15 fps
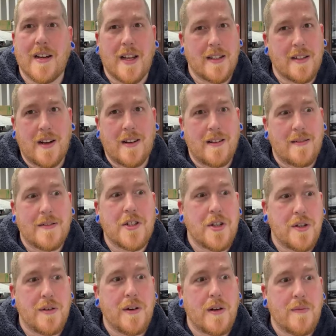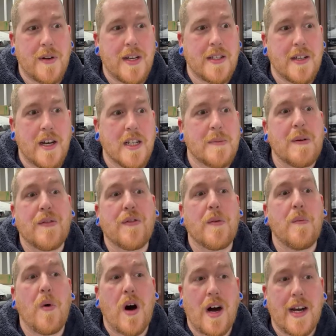Like do your own research, but
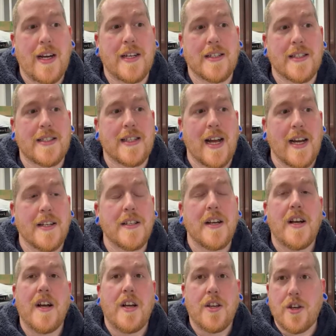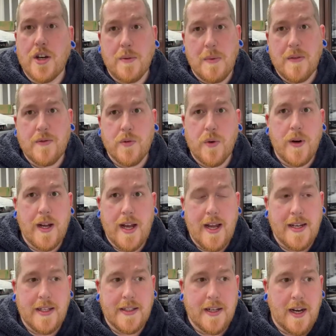from what I understand, you can withdraw it
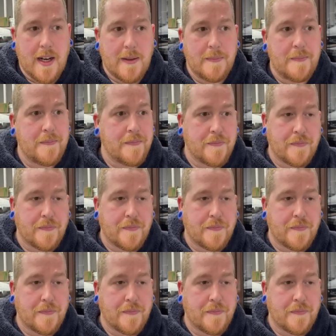any time.